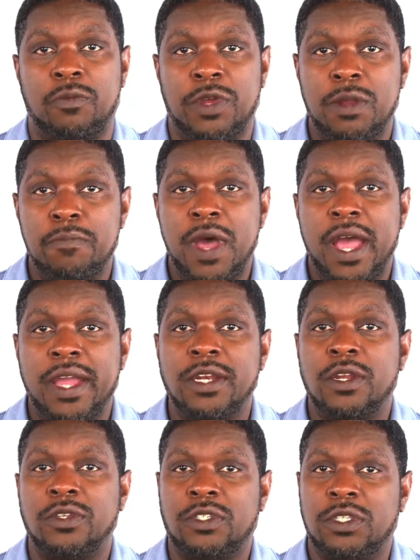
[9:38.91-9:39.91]
And when the
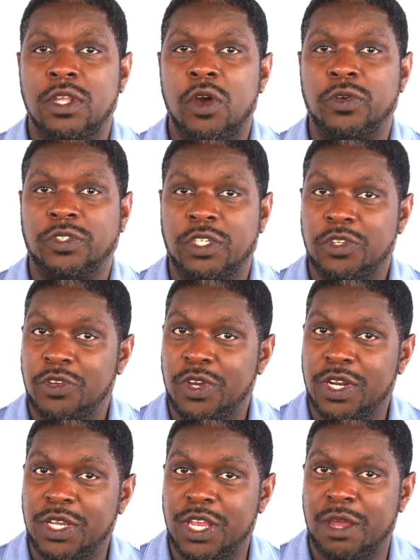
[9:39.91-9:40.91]
mind just knows that you're
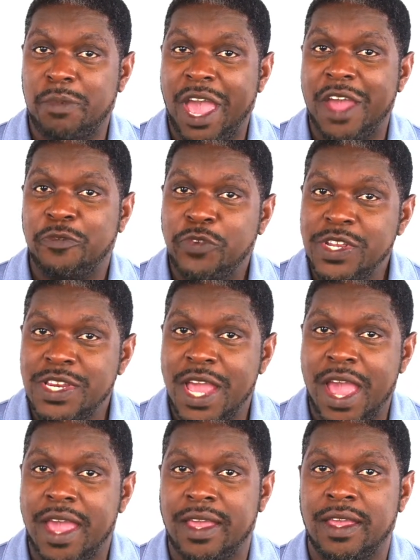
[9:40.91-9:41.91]
going to get up every
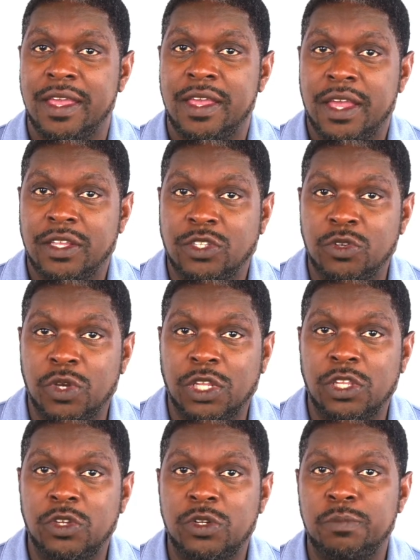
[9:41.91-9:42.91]
day and do a
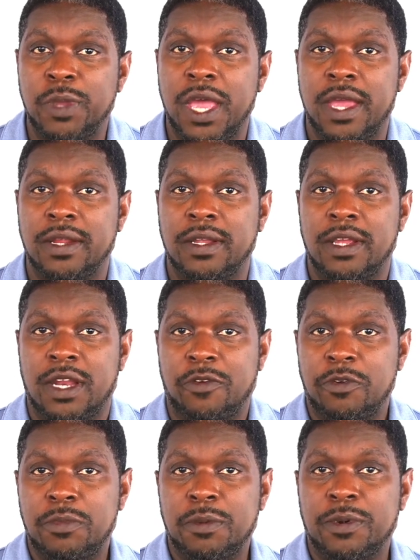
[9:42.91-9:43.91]
little bit. Now
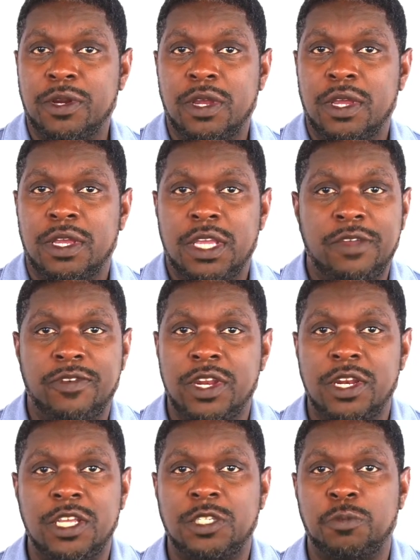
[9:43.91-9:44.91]
remember, even
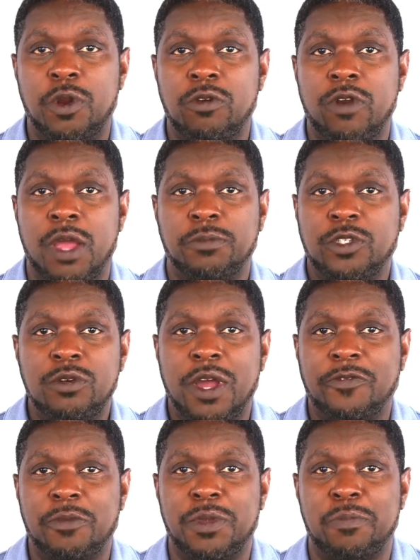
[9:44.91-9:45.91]
in these programs, you don't
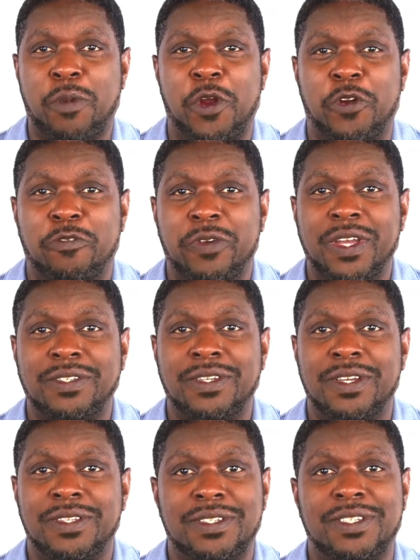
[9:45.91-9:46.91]
have to be
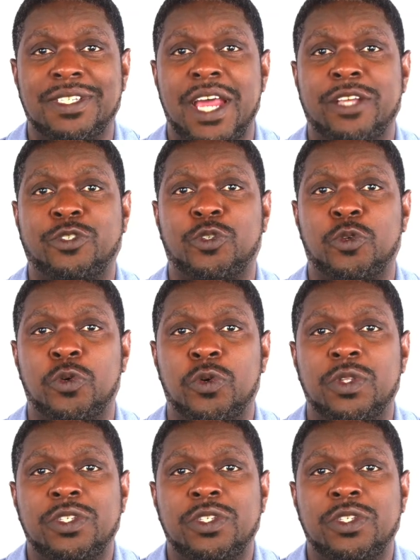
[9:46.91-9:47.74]
perfect. This is not school.